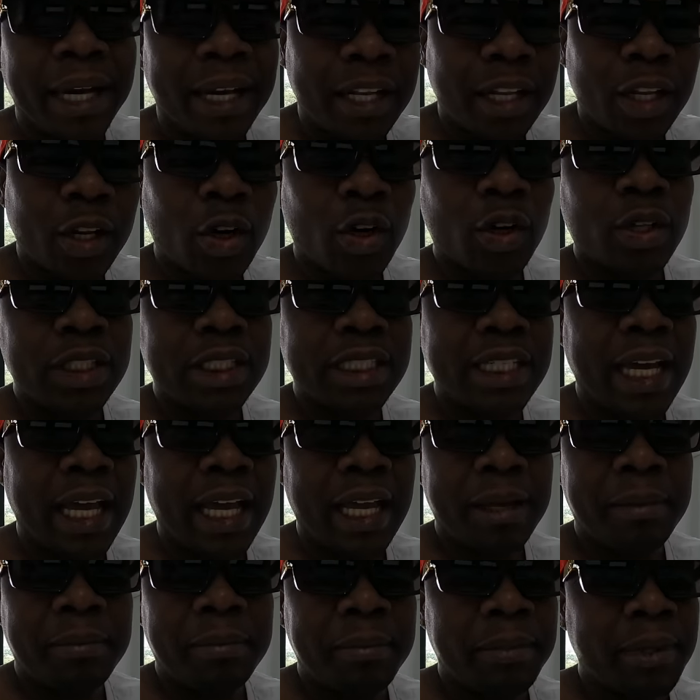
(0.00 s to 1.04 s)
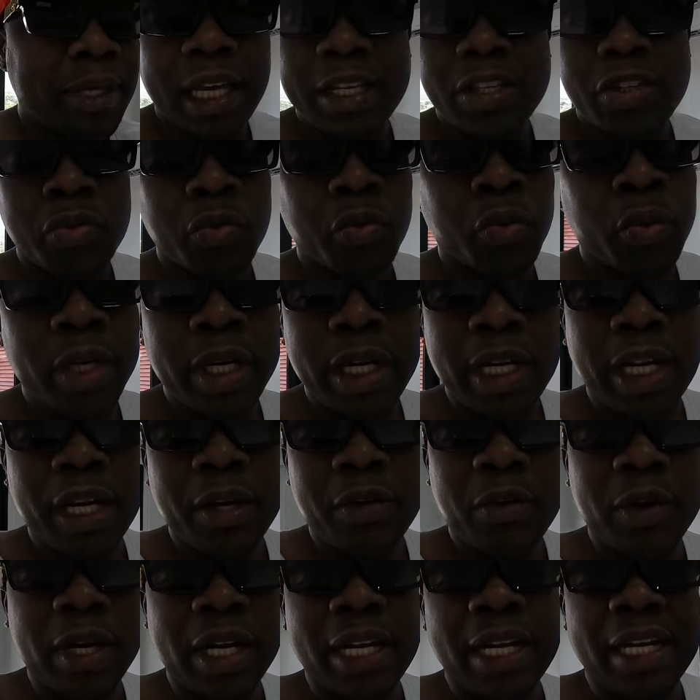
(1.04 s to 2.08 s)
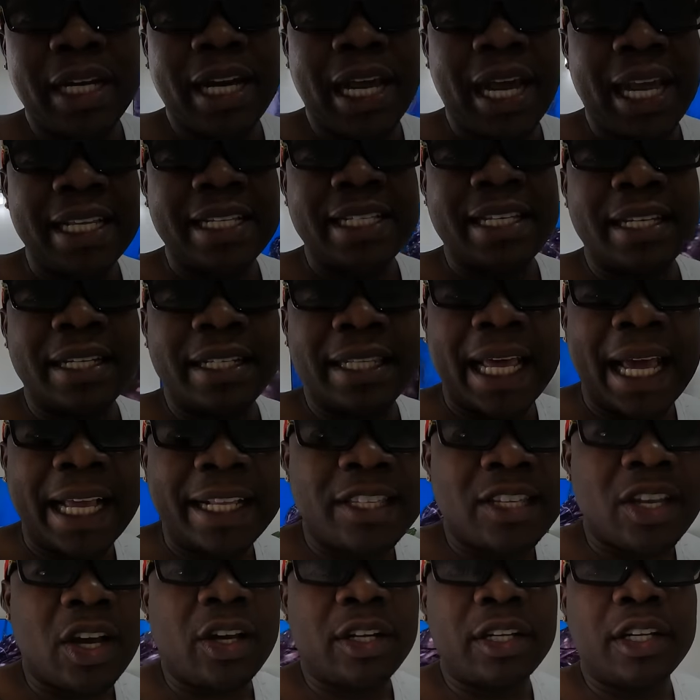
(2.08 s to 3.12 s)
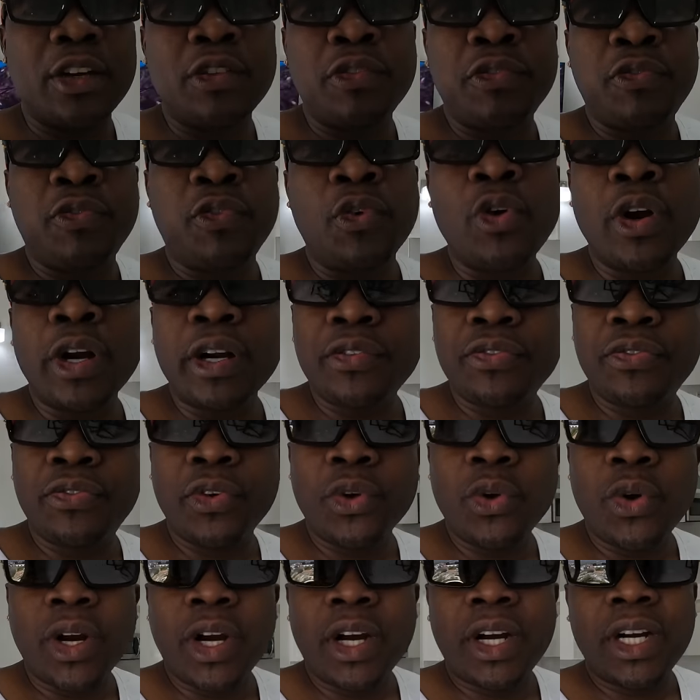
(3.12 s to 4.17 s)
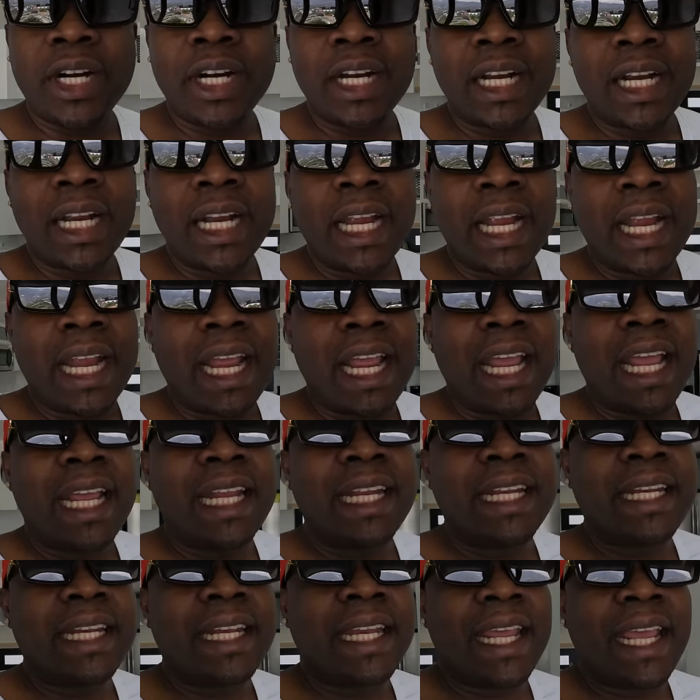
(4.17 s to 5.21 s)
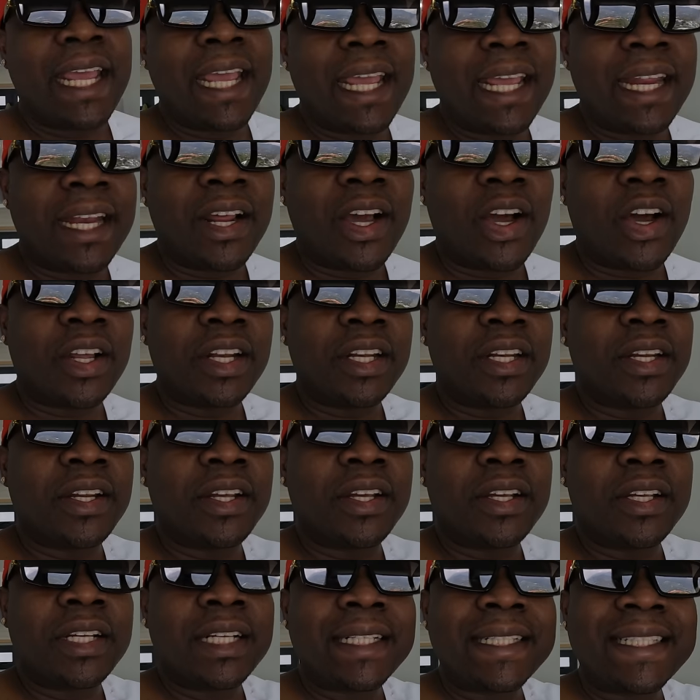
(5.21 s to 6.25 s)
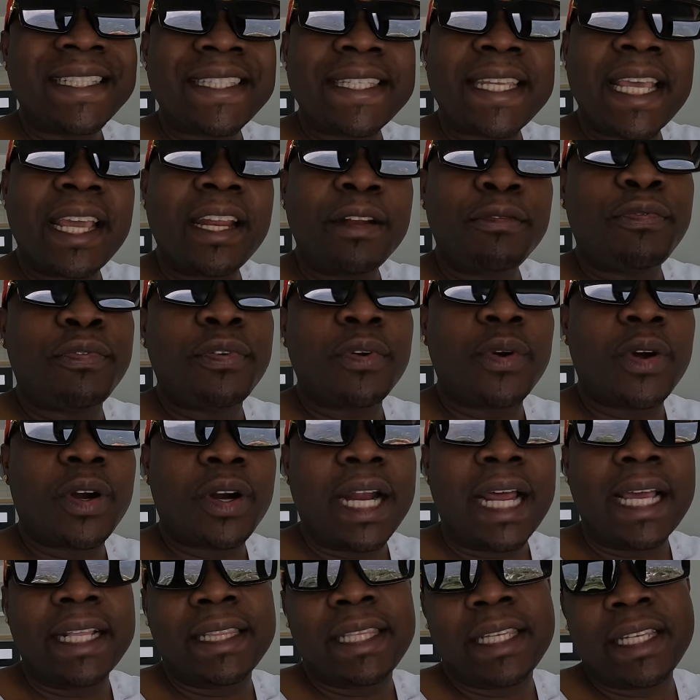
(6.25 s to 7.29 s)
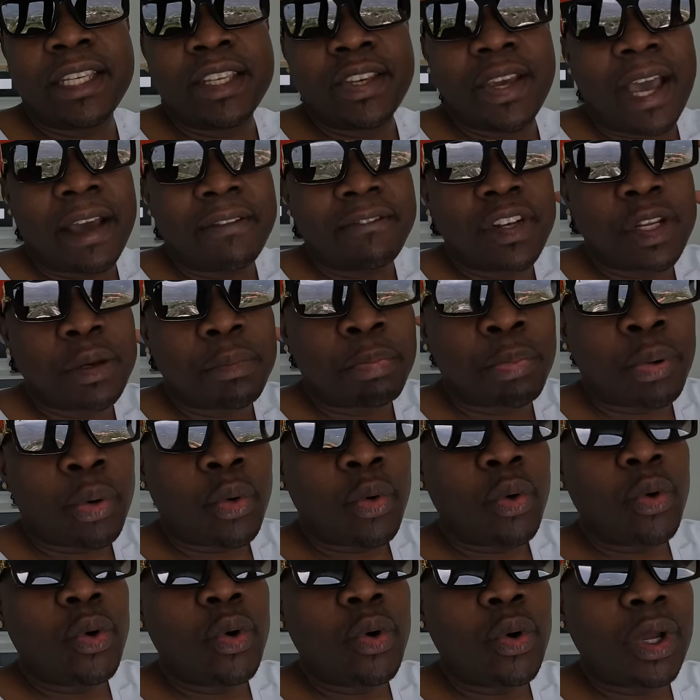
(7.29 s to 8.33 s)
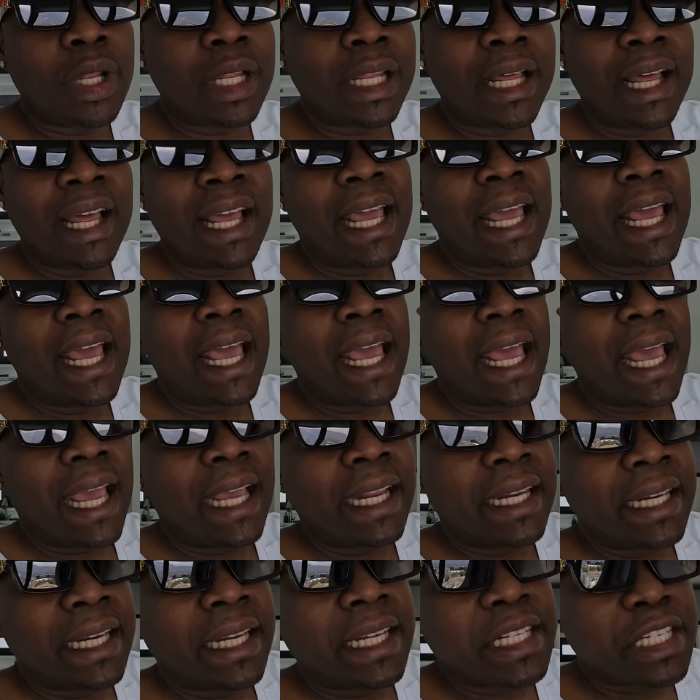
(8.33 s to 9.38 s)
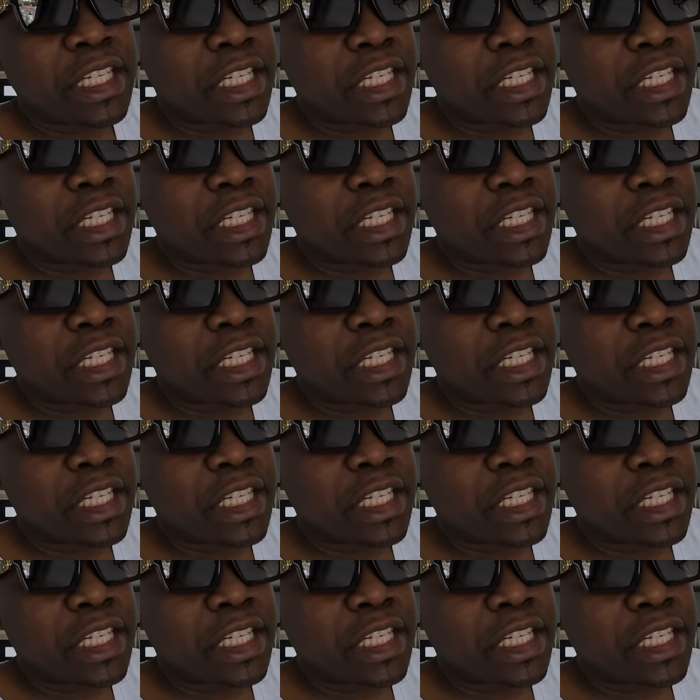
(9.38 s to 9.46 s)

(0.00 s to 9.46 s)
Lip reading: alone time, it's really, really nice. That's on the fourth floor. And then on the 10th floor, I think you have the pool and the